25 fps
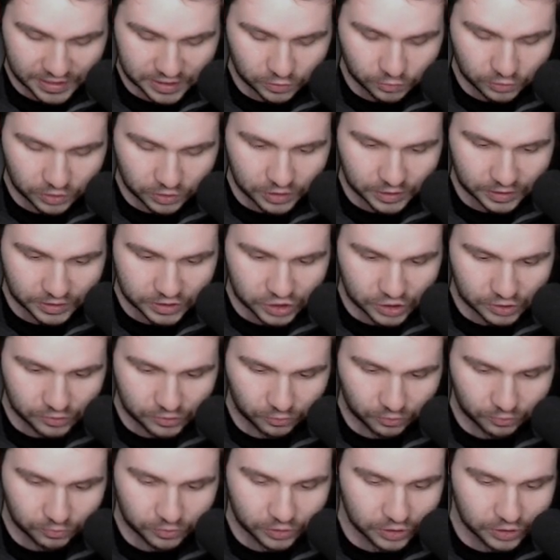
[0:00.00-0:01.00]
So what
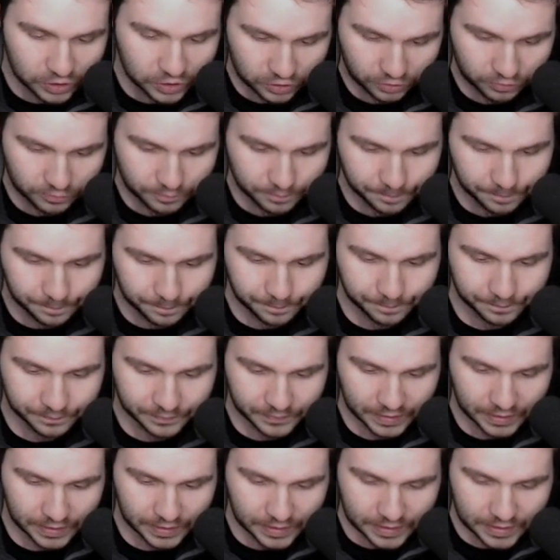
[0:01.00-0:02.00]
we're gonna do
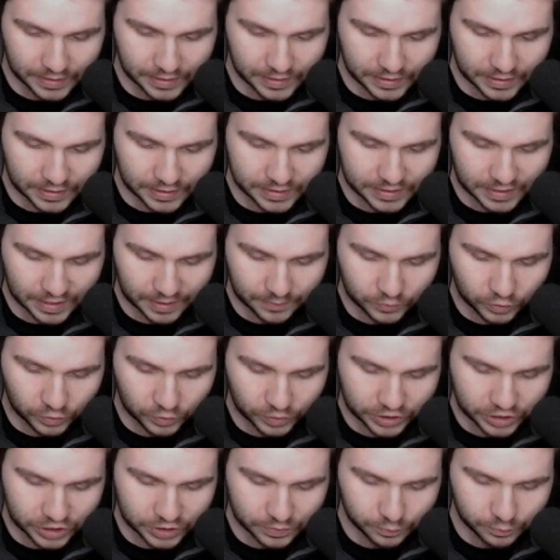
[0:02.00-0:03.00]
is I'm going
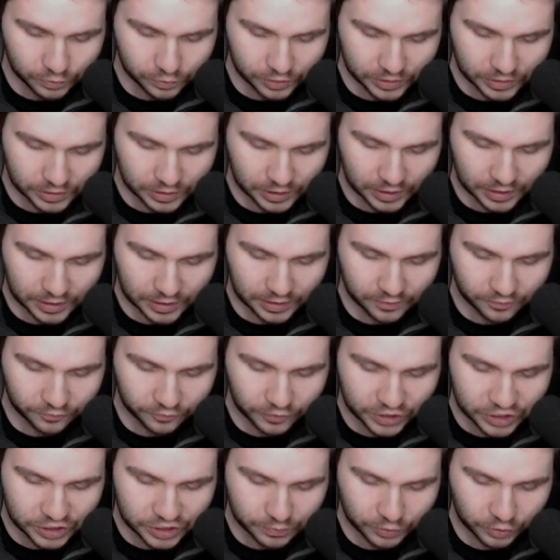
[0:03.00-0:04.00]
to just put
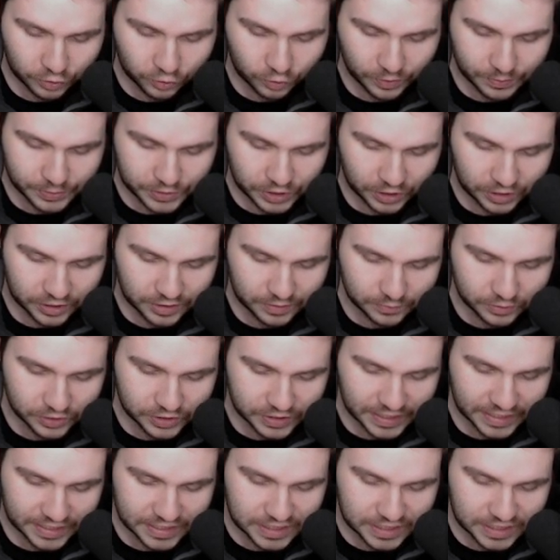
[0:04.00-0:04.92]
friendship equips on him, because that